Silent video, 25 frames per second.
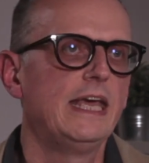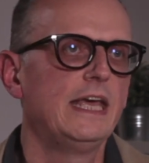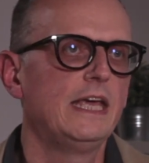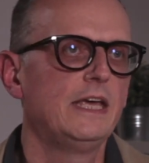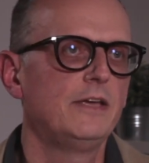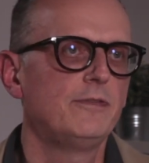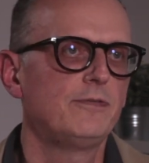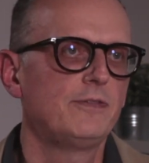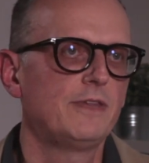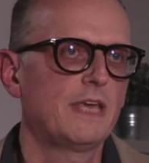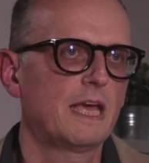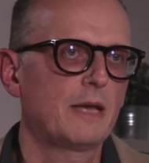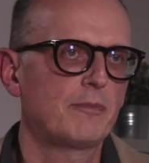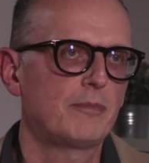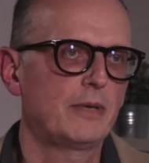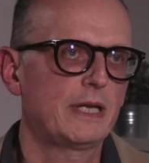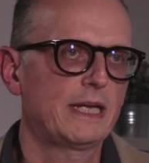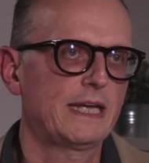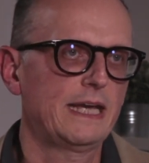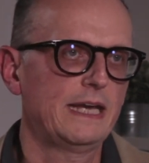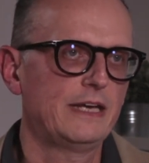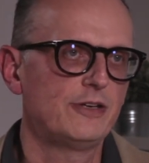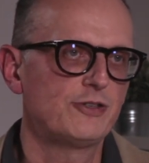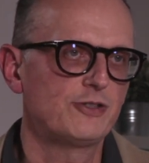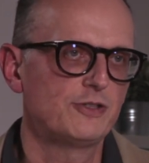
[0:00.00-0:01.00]
If the
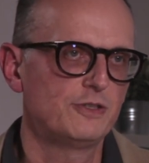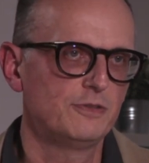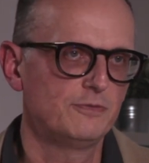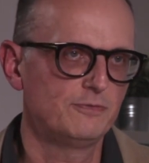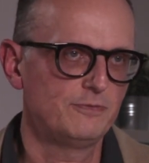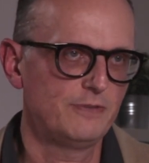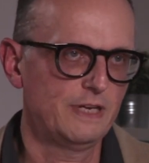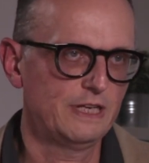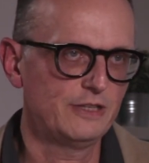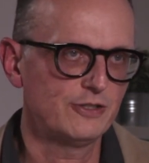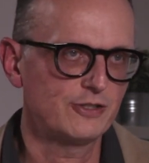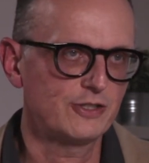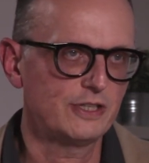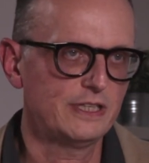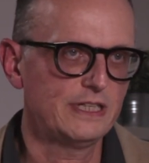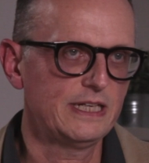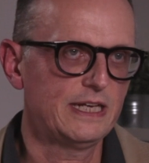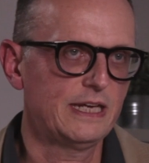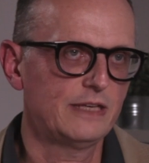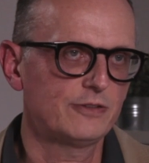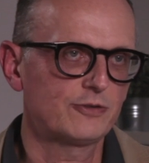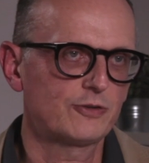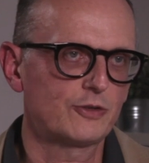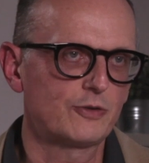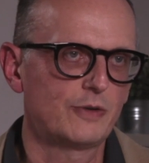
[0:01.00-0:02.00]
application eventually
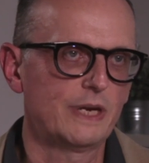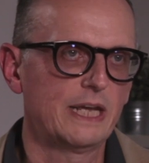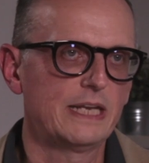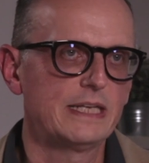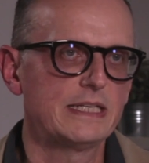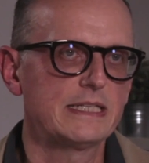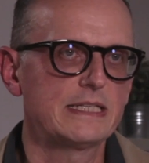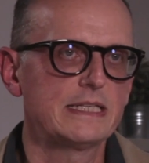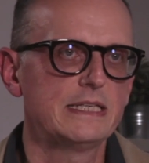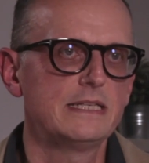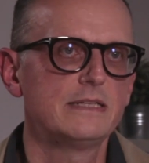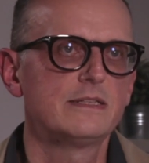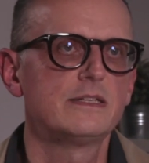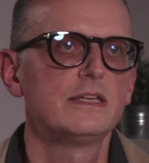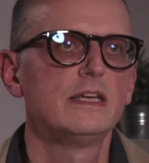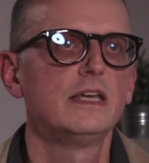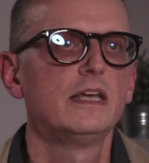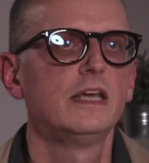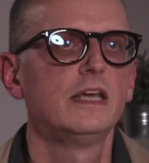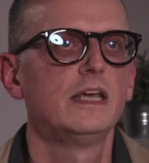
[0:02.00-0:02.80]
gets granted,